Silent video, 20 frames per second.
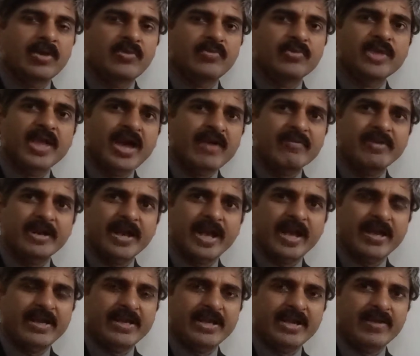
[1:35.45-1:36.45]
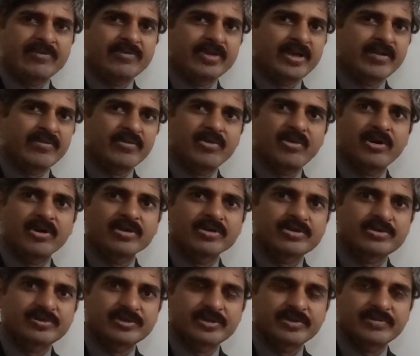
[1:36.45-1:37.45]
We have an idea, we have gone
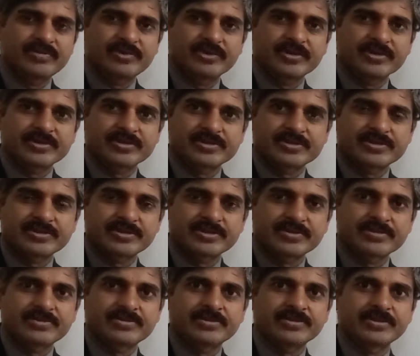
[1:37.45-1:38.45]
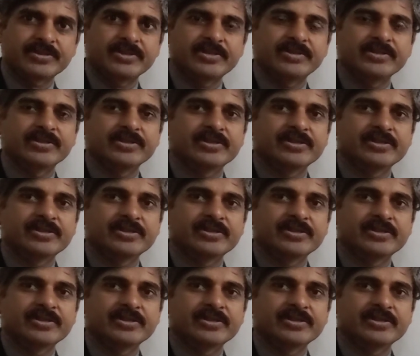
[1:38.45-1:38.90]
through the first three